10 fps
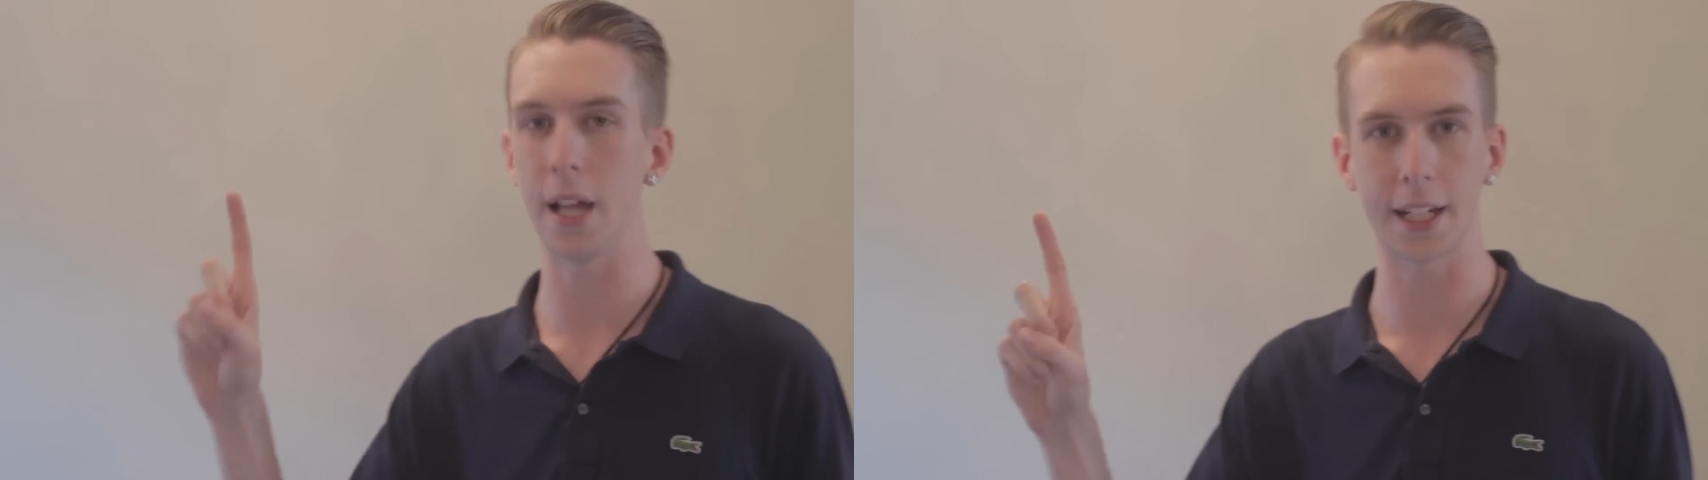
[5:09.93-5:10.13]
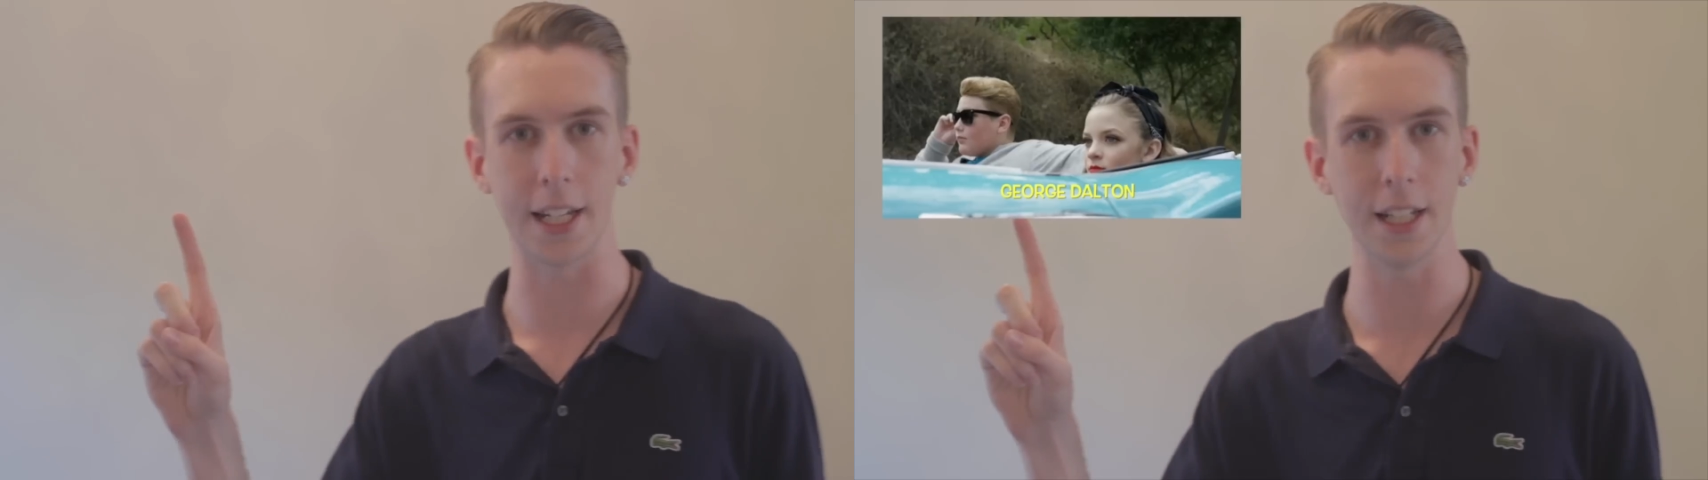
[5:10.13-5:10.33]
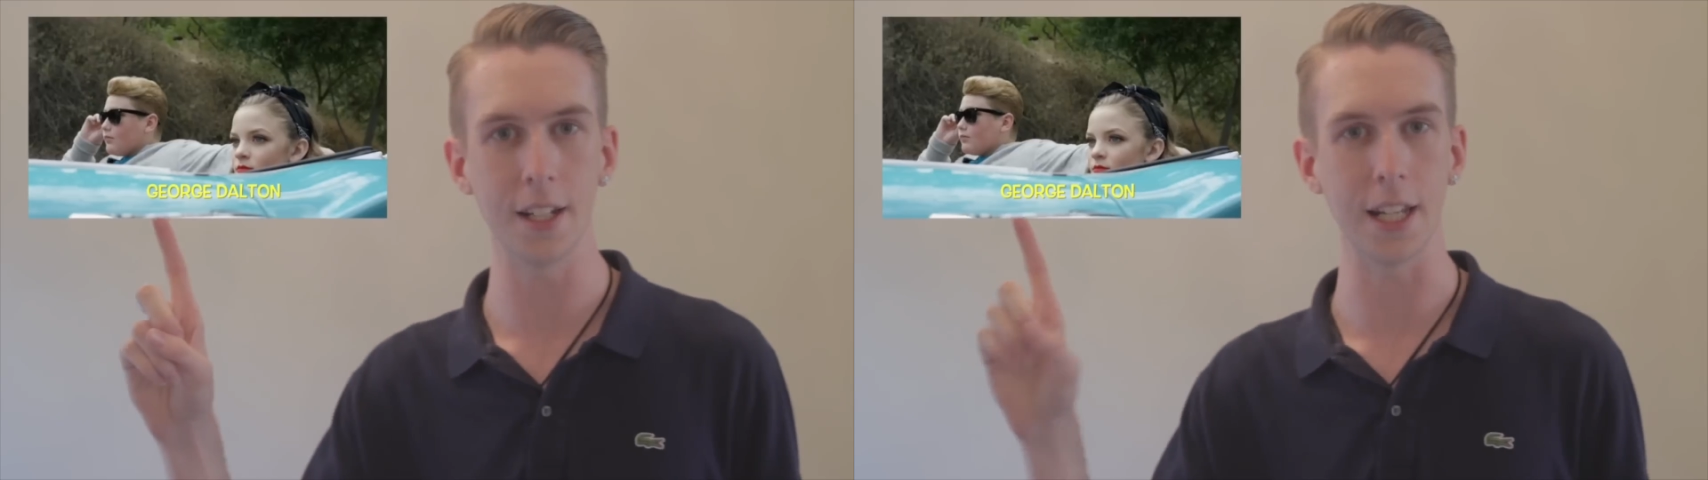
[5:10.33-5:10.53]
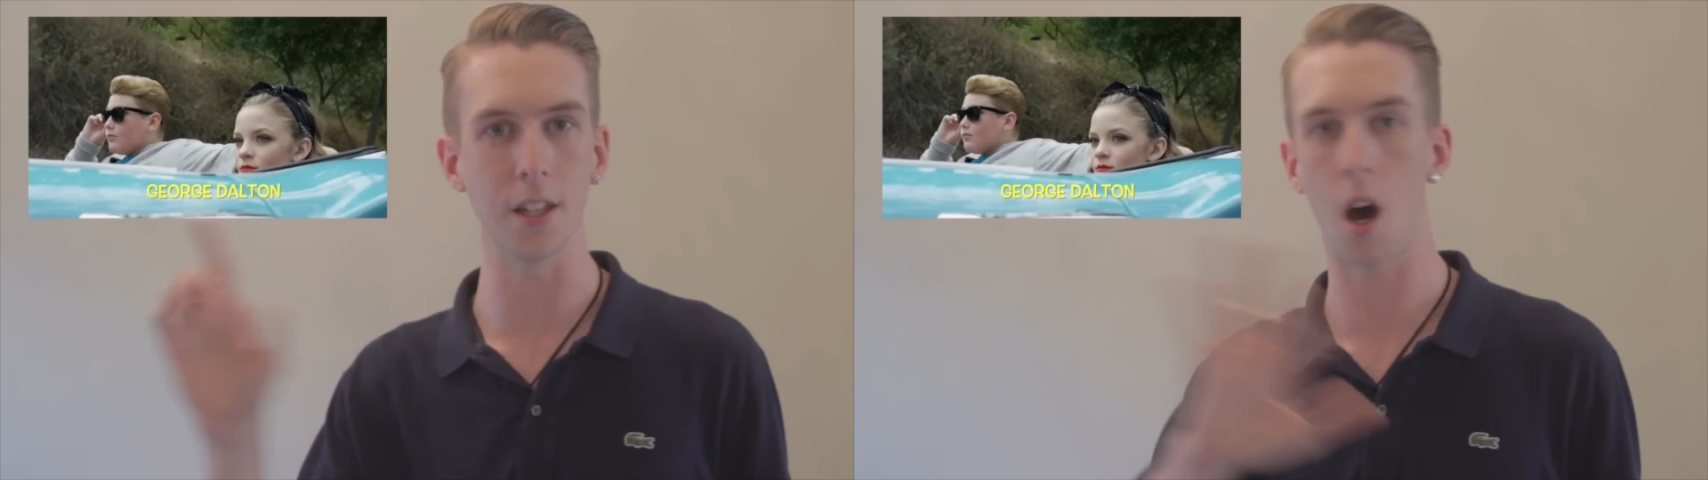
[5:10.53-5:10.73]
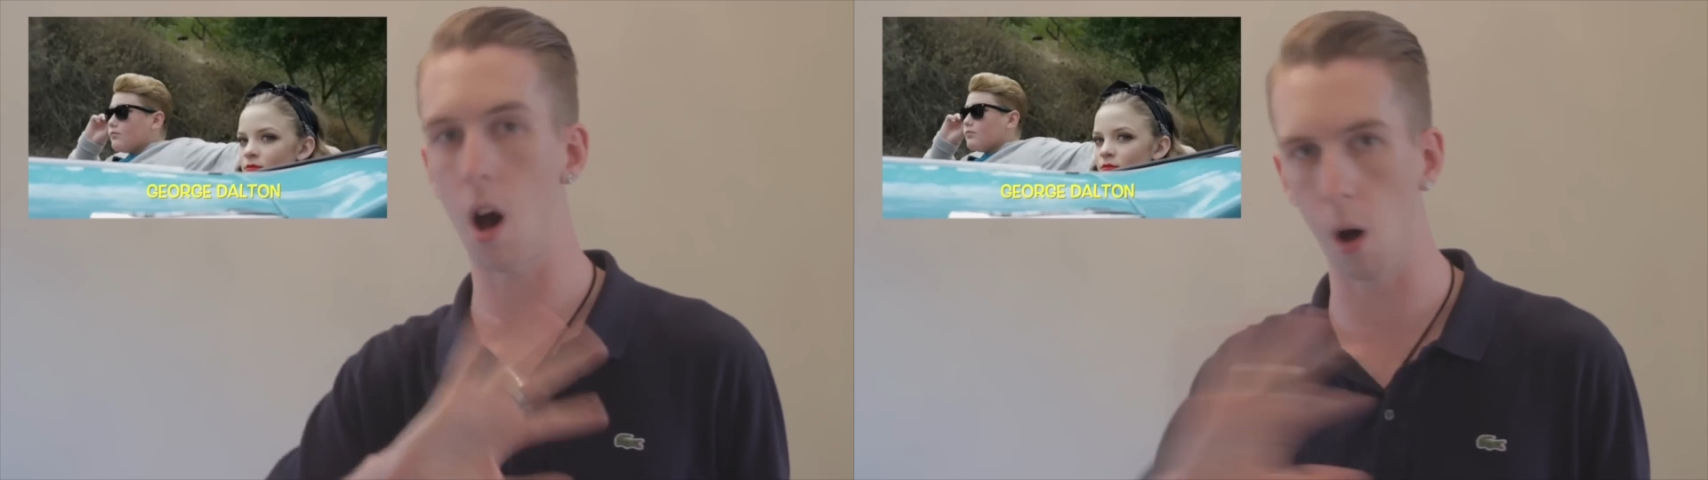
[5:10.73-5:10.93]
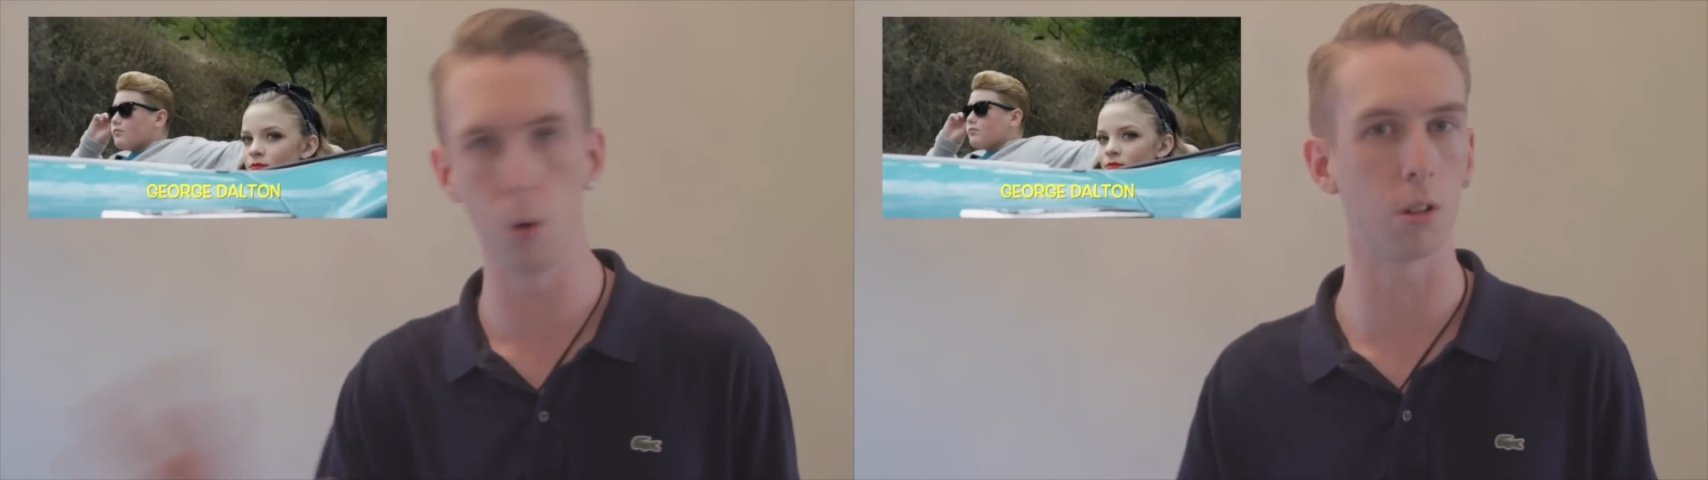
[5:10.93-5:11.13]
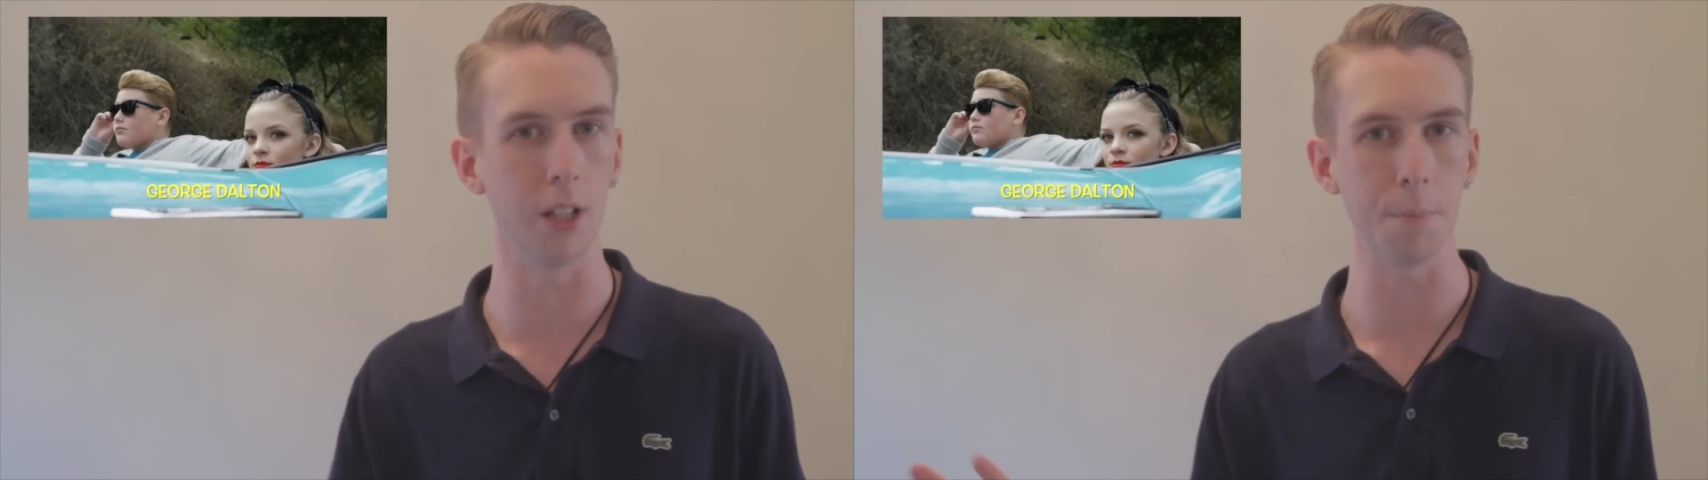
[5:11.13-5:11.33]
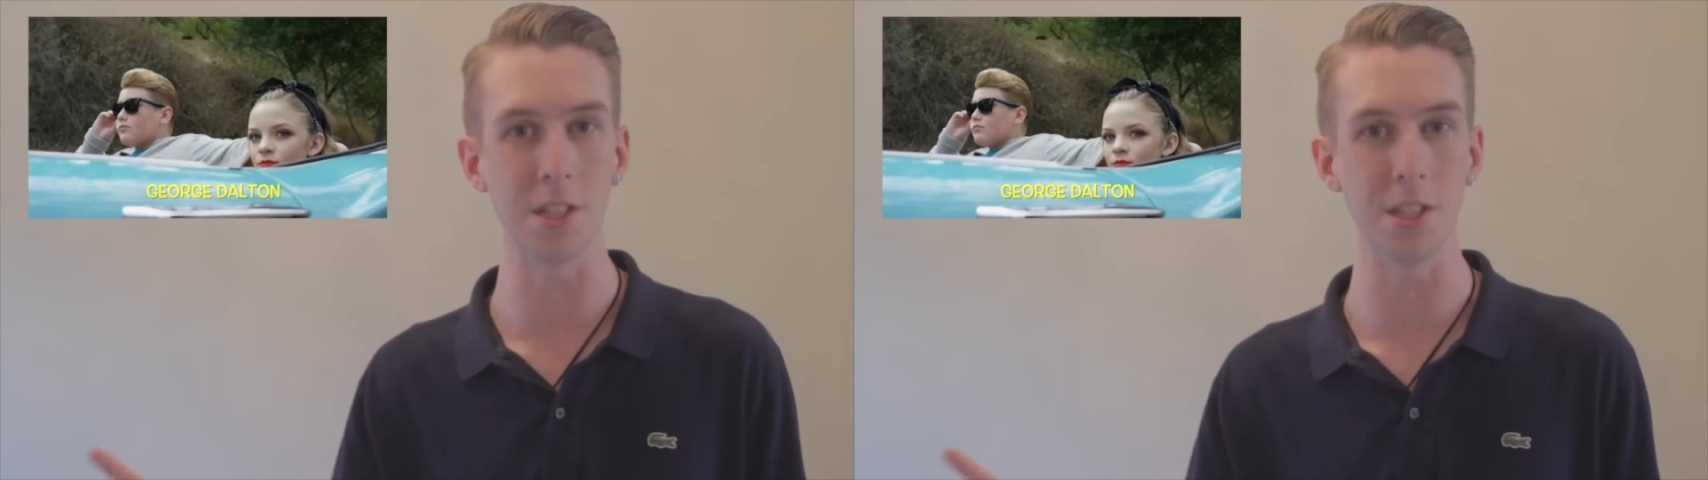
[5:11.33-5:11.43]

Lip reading: black kid in the whole clip.